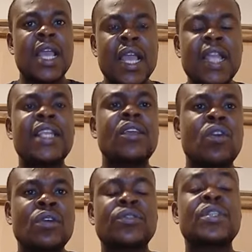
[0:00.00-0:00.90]
any
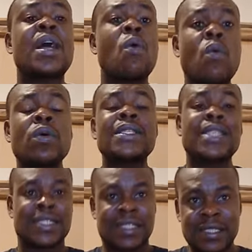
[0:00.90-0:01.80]
country that wants
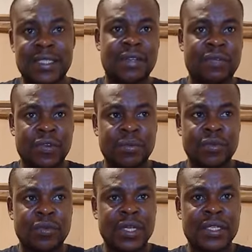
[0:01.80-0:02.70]
assistance from
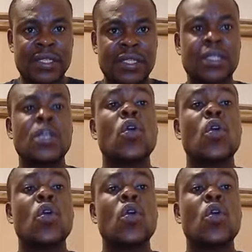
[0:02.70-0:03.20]
US